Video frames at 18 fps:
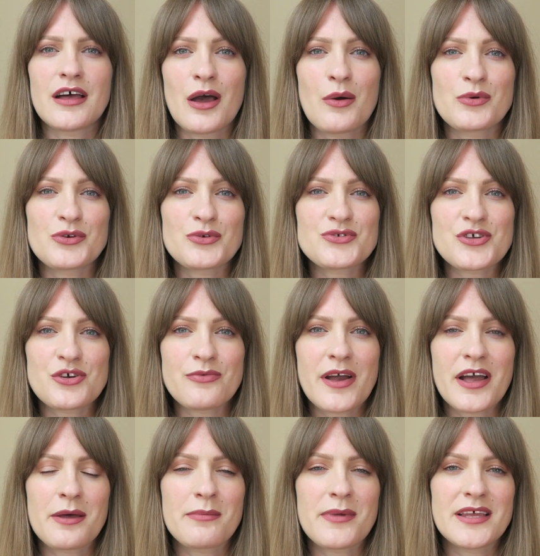I would also
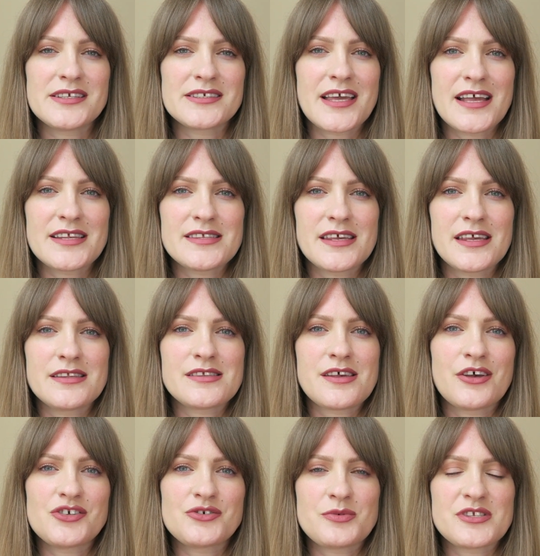recommend getting in
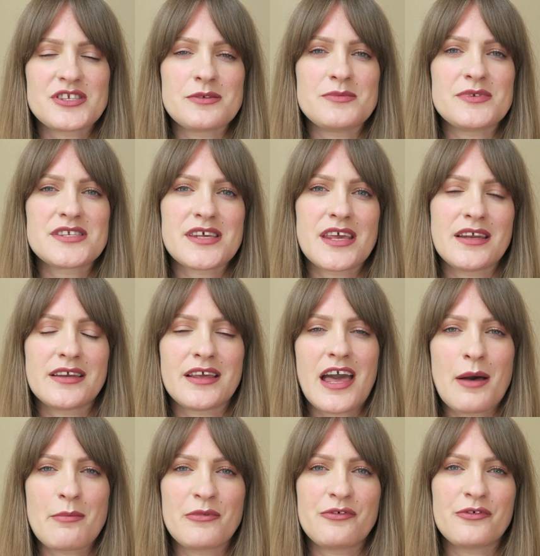touch with some skin
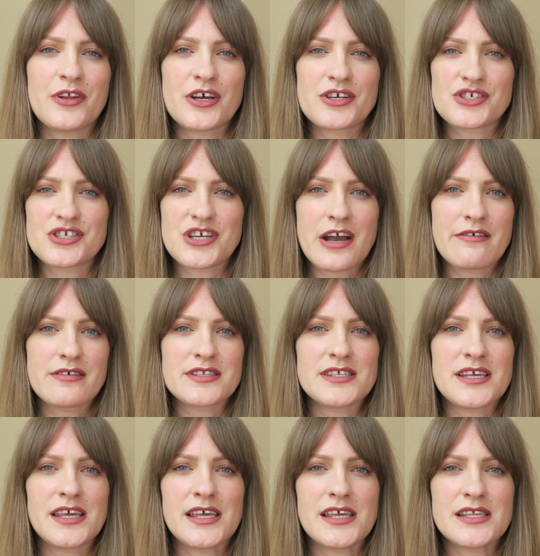camouflage
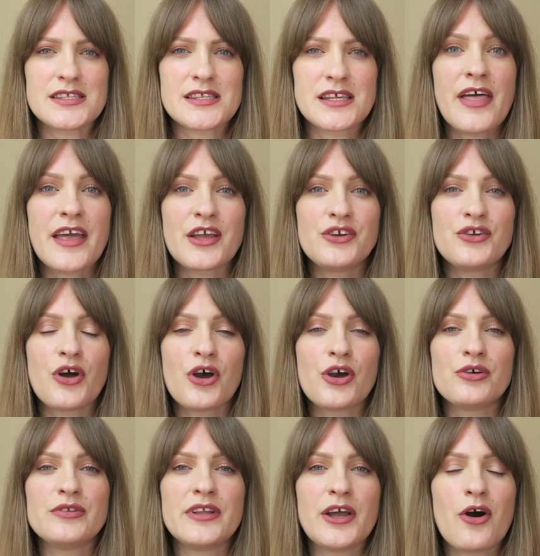charities. They can
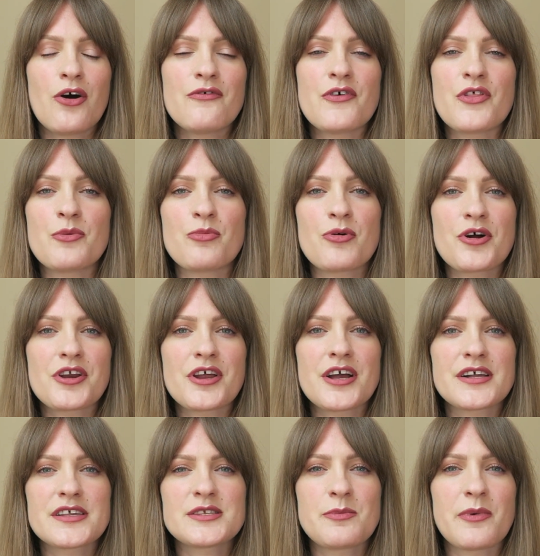not only offer the
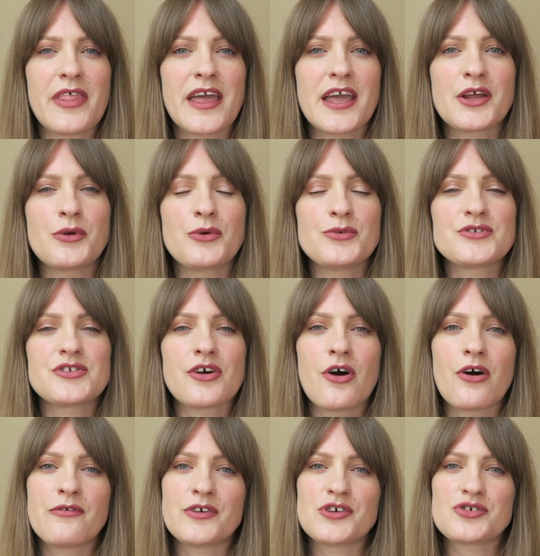products, but they can also
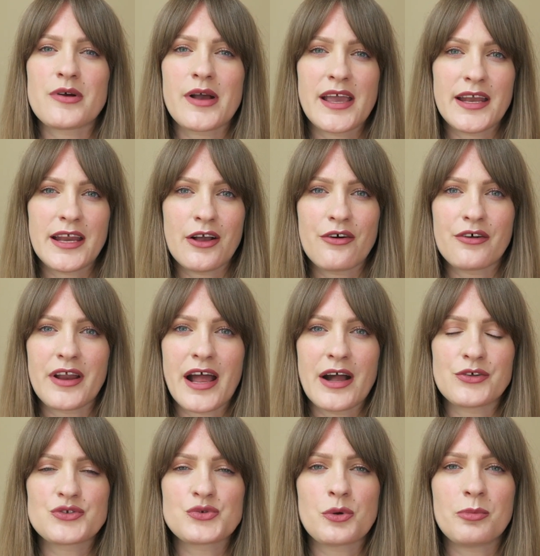offer training on
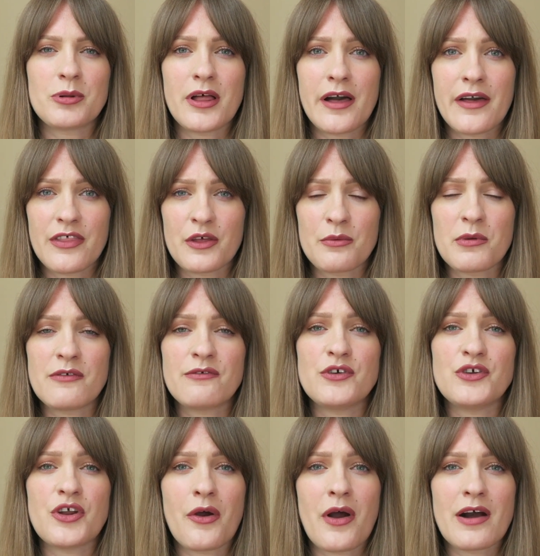how to apply them
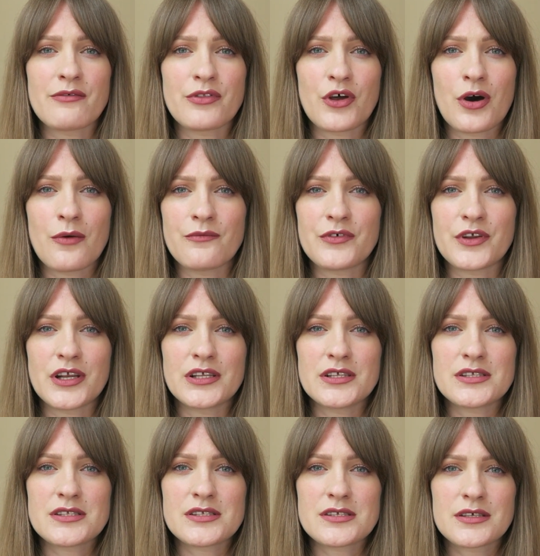if you don't have the
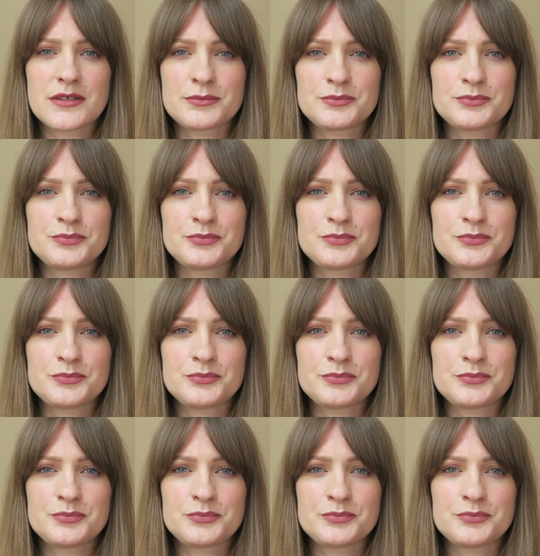confidence.